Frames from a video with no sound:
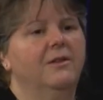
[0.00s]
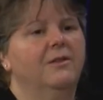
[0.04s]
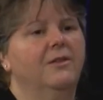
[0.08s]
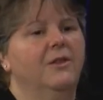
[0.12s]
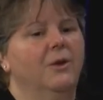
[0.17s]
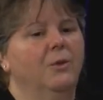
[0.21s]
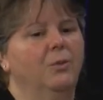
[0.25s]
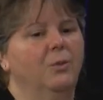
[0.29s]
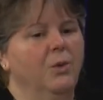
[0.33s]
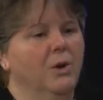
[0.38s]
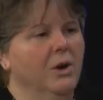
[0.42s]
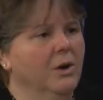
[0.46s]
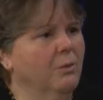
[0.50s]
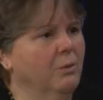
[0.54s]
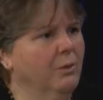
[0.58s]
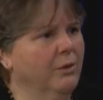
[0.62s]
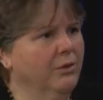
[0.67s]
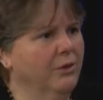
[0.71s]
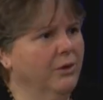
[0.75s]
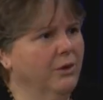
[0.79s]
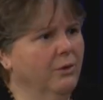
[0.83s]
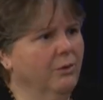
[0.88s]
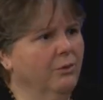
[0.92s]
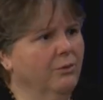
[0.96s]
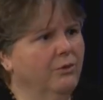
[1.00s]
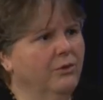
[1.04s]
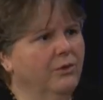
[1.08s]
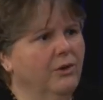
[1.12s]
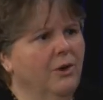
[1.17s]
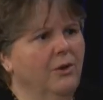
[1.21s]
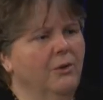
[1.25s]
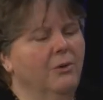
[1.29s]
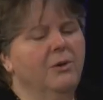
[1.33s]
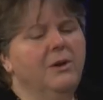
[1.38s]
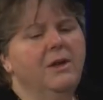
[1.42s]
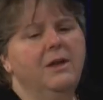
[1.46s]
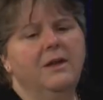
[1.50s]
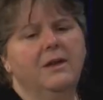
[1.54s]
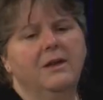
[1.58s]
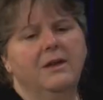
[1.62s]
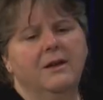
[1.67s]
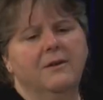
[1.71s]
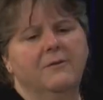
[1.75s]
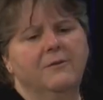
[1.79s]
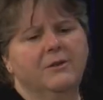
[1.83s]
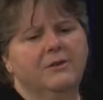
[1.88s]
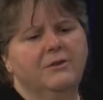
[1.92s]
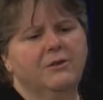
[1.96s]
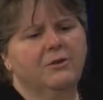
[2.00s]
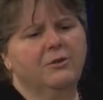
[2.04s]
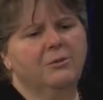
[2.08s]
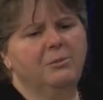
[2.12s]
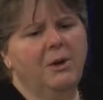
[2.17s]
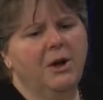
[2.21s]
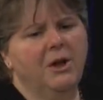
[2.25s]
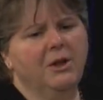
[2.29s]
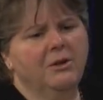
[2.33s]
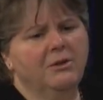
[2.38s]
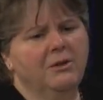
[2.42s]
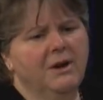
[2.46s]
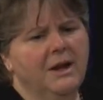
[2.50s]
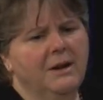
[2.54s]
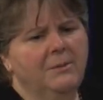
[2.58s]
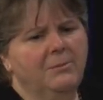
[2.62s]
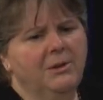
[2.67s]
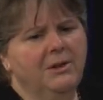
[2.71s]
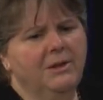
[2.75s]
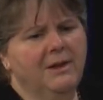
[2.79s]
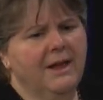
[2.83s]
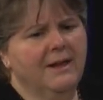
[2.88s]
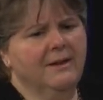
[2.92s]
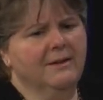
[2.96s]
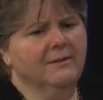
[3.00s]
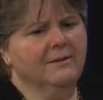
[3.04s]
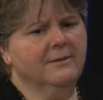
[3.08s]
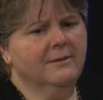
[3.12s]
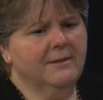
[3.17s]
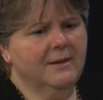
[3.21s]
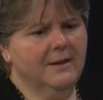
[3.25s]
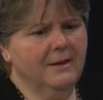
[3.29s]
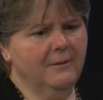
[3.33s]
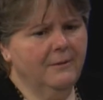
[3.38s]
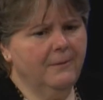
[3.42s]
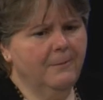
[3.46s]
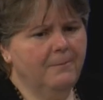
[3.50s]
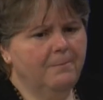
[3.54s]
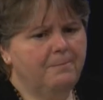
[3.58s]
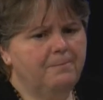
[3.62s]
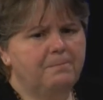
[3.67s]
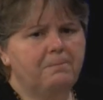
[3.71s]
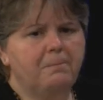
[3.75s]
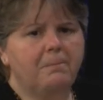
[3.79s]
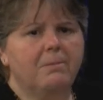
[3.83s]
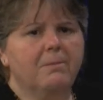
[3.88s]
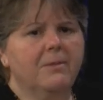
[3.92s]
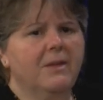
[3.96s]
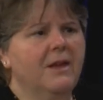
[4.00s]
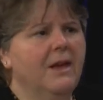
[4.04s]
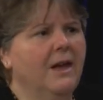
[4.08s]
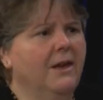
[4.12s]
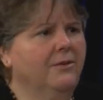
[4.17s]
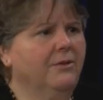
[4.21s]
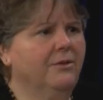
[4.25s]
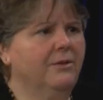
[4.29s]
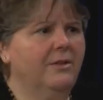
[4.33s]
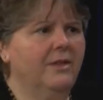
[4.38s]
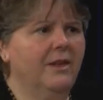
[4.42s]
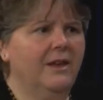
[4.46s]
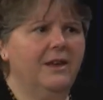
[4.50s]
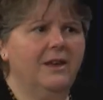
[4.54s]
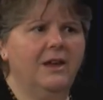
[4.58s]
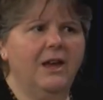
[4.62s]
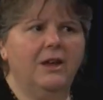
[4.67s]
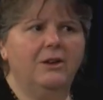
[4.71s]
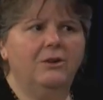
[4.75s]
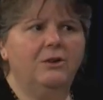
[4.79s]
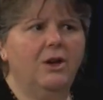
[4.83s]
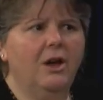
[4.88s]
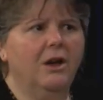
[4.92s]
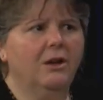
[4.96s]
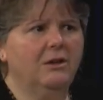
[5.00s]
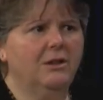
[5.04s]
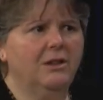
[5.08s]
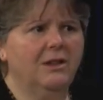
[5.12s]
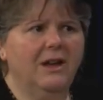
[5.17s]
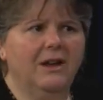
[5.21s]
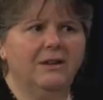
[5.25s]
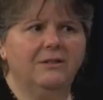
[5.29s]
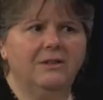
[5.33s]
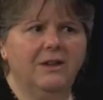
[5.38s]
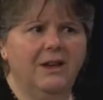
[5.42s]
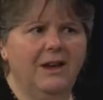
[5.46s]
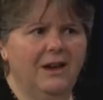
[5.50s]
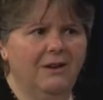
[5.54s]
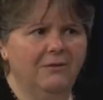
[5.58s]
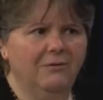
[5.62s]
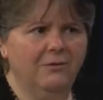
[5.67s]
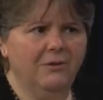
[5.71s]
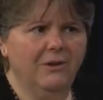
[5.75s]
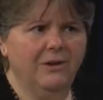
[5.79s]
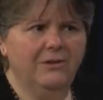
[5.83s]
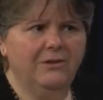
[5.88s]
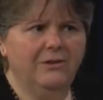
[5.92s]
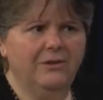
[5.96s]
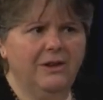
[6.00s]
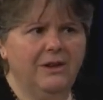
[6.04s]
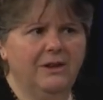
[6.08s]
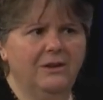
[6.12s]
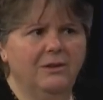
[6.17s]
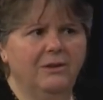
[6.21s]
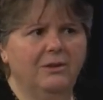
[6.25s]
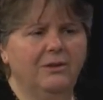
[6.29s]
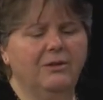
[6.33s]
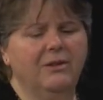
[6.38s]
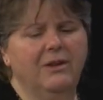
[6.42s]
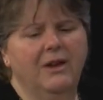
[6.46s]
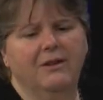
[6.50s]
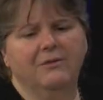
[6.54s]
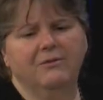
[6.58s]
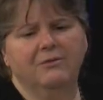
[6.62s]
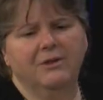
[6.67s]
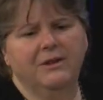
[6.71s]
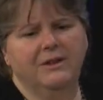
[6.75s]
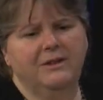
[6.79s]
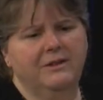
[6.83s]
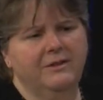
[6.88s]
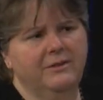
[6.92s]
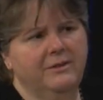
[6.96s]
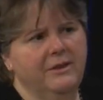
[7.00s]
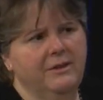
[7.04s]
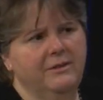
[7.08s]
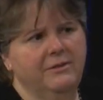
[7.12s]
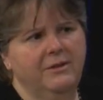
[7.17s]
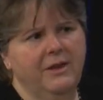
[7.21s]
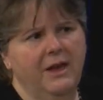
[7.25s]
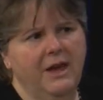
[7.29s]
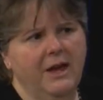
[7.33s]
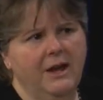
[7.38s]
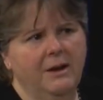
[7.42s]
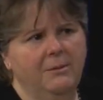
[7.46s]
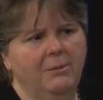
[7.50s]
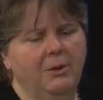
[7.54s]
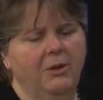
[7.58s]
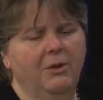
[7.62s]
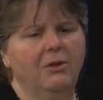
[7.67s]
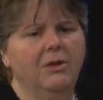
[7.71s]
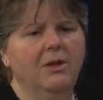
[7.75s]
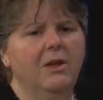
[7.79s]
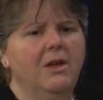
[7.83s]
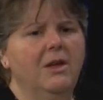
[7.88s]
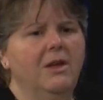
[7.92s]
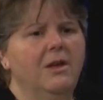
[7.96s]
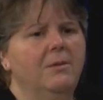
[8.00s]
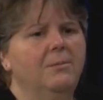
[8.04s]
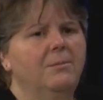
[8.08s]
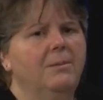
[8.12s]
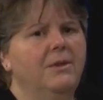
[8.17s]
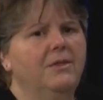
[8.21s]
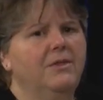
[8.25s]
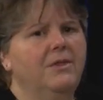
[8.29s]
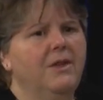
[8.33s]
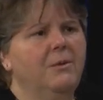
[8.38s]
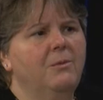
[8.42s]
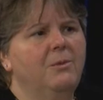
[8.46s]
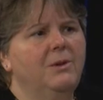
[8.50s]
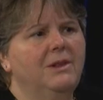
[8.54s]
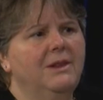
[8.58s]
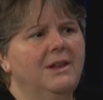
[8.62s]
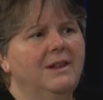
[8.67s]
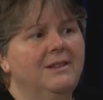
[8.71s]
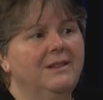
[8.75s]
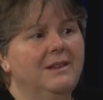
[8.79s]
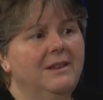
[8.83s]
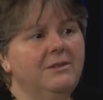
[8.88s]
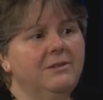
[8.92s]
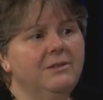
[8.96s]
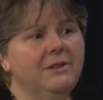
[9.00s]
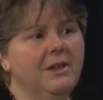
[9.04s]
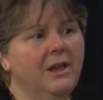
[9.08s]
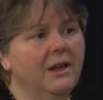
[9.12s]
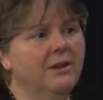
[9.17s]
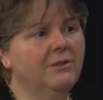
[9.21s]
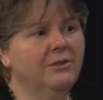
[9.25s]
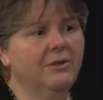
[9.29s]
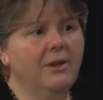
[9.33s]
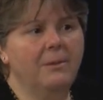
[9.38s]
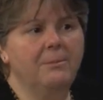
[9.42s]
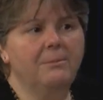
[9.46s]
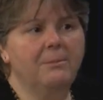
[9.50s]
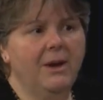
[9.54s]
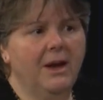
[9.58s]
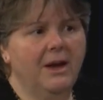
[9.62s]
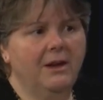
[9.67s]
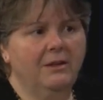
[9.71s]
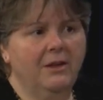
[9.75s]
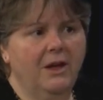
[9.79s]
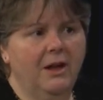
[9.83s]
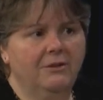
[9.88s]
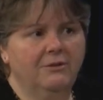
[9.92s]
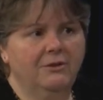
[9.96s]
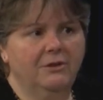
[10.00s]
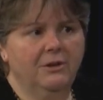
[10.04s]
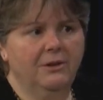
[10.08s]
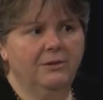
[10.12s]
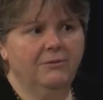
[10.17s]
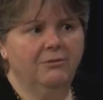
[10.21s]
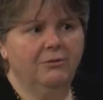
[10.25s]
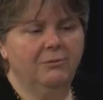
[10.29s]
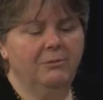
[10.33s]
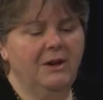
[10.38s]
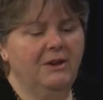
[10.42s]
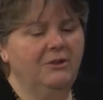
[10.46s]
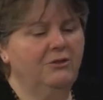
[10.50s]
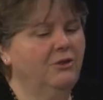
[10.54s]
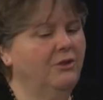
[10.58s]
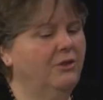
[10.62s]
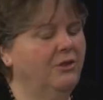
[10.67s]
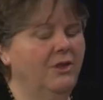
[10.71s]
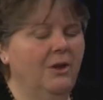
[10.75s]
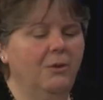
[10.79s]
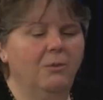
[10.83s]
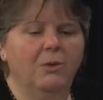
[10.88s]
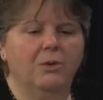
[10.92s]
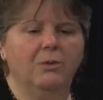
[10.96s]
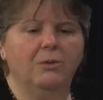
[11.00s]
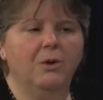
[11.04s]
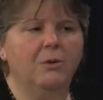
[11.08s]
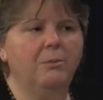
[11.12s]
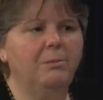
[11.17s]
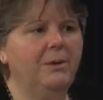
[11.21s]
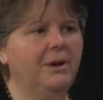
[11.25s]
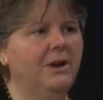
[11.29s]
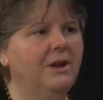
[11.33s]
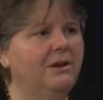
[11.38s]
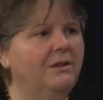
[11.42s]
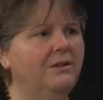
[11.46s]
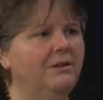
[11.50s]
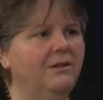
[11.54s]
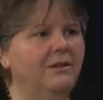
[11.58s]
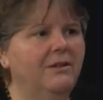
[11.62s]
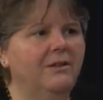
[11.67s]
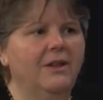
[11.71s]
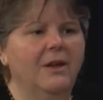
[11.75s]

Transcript: They'll work with you. So if it's a smaller animal like a seal, yes, they cannot collect every seal, every deceased animal, but they will at least collect some biological information. They won't open it.